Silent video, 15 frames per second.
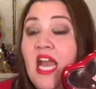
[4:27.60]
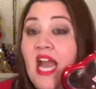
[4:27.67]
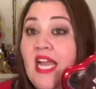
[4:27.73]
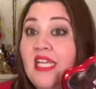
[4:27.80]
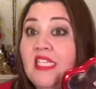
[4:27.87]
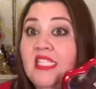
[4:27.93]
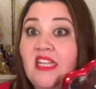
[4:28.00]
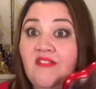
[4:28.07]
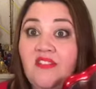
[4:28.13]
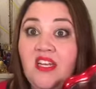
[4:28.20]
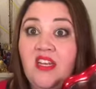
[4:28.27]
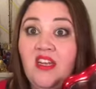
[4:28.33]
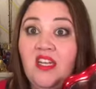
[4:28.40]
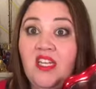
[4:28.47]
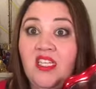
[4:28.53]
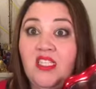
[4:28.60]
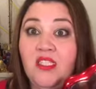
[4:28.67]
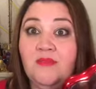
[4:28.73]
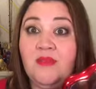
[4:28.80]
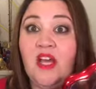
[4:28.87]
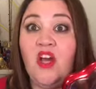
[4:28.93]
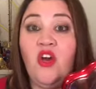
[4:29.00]
I can definitely
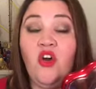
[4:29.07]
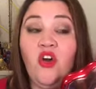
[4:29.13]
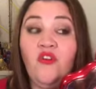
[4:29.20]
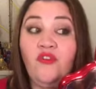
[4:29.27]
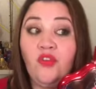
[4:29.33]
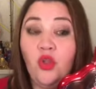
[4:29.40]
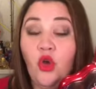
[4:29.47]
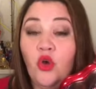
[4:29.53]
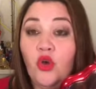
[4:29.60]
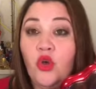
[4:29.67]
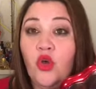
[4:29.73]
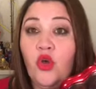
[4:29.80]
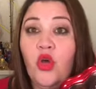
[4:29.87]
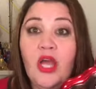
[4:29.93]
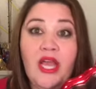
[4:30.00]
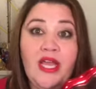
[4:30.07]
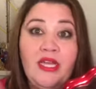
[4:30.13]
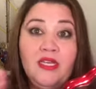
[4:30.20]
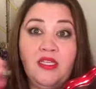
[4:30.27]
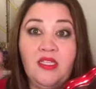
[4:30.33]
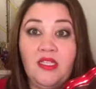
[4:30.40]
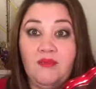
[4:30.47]
smell floral and
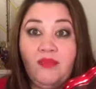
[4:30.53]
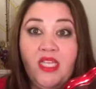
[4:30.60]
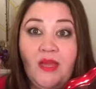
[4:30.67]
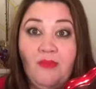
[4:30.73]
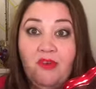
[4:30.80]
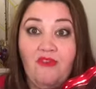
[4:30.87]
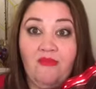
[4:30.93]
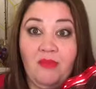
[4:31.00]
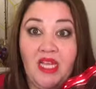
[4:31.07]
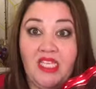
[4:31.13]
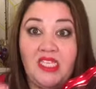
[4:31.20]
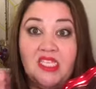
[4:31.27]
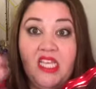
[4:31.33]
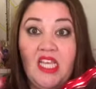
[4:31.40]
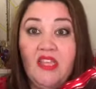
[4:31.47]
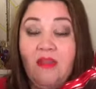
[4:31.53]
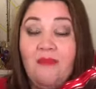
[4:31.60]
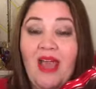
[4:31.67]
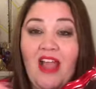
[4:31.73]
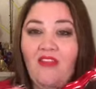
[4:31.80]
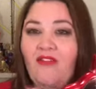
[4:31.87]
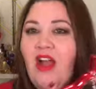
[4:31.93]
some type of musk in the
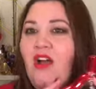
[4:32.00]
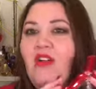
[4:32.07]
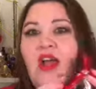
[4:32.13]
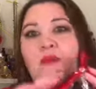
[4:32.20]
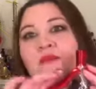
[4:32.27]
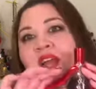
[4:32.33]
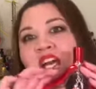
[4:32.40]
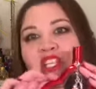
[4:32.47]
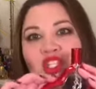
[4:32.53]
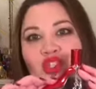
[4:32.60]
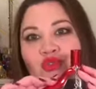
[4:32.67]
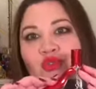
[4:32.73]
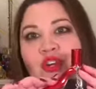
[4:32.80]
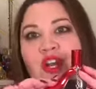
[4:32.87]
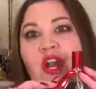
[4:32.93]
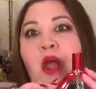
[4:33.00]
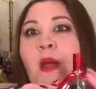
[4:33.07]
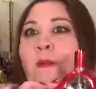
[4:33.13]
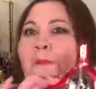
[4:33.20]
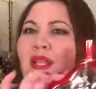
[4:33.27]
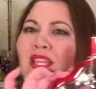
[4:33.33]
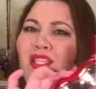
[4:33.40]
background. I'm not sure,
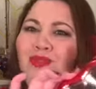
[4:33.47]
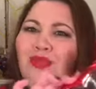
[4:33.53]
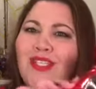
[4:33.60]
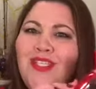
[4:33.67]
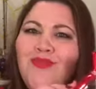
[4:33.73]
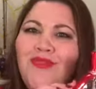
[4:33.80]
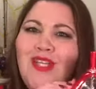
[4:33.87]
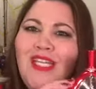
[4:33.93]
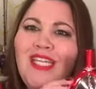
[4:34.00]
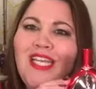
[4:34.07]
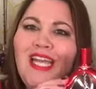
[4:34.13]
but this one is really